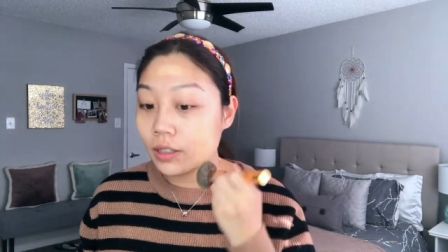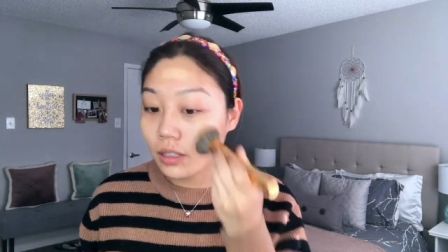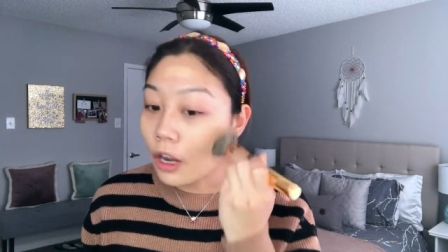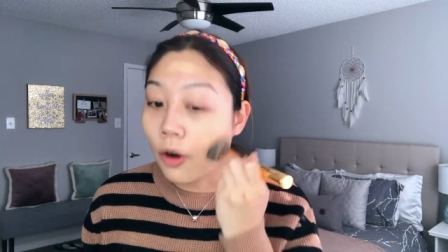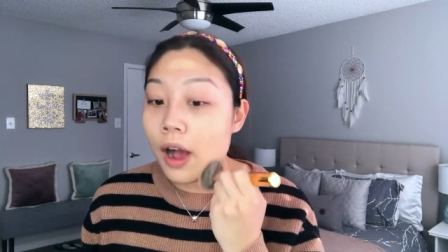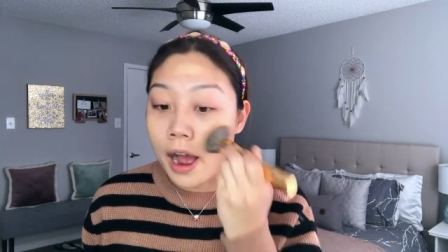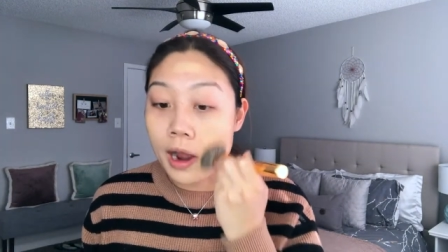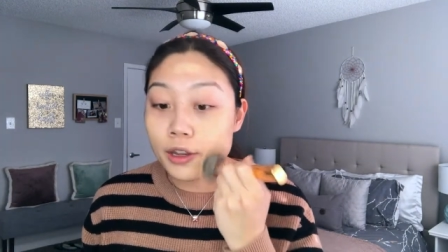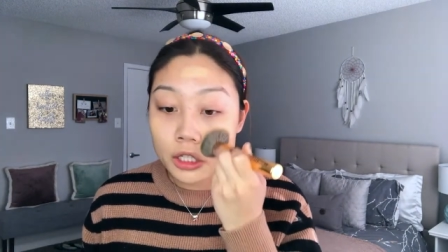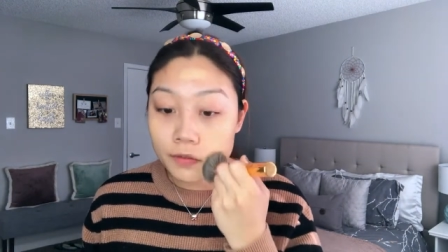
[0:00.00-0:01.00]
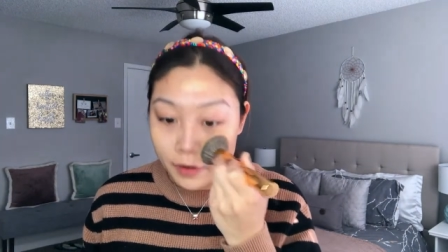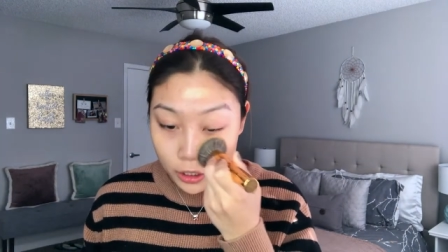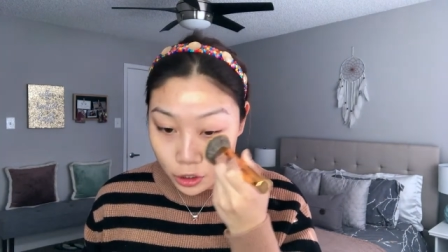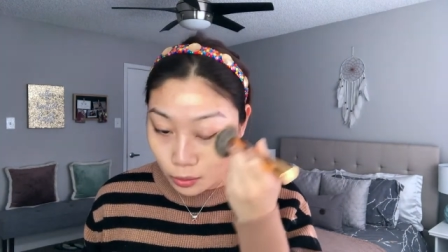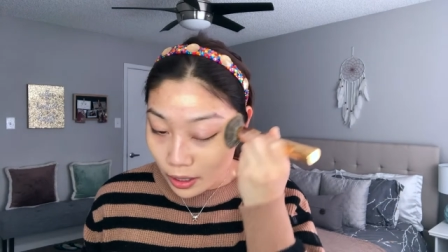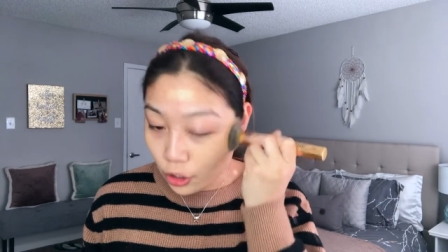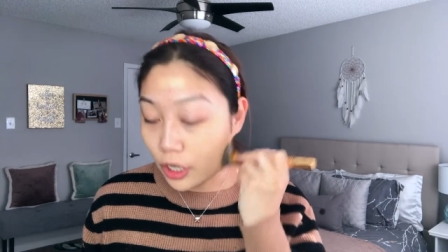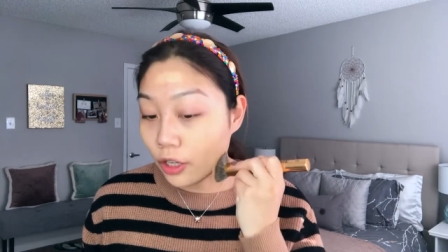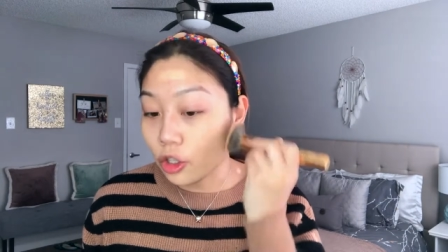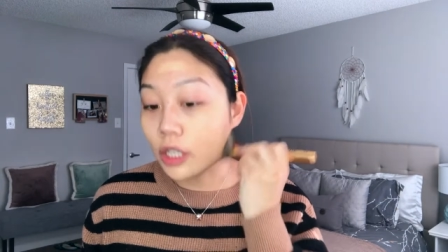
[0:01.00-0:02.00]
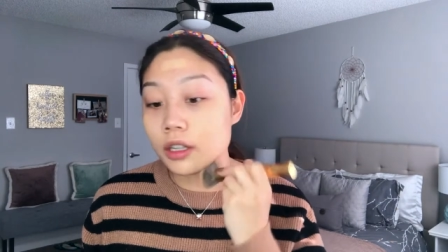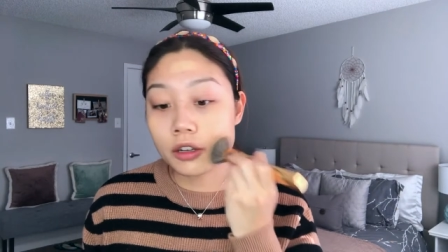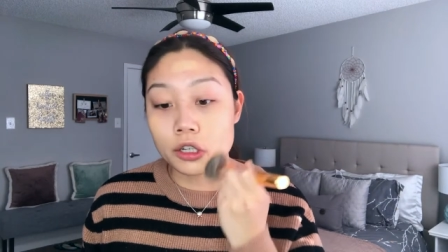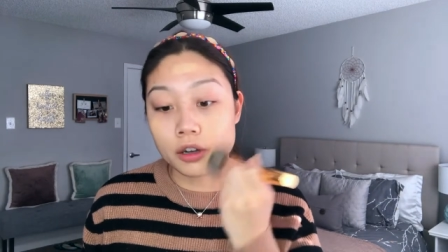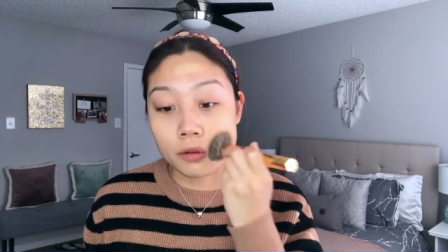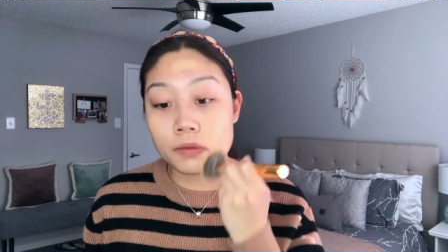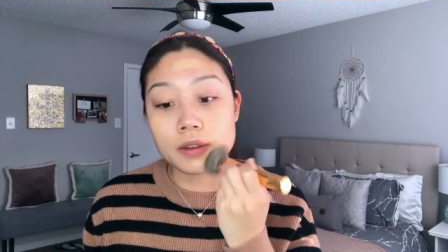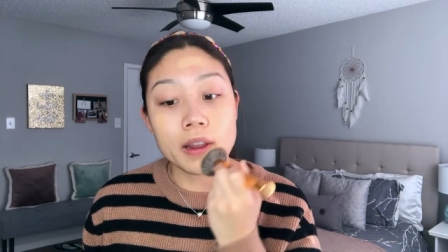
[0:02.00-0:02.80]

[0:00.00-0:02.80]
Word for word: So I just finished watching Jessica Jones.